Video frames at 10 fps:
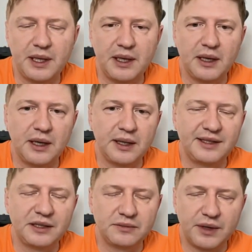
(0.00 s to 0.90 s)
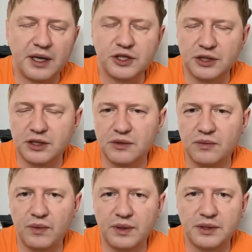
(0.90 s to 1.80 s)
uh, instructions
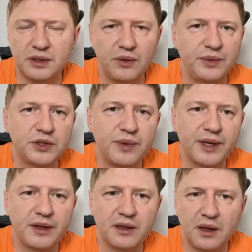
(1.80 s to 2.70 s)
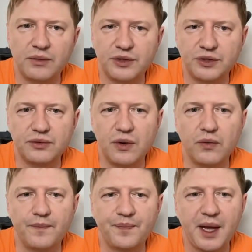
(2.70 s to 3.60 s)
what or which way the Claude should go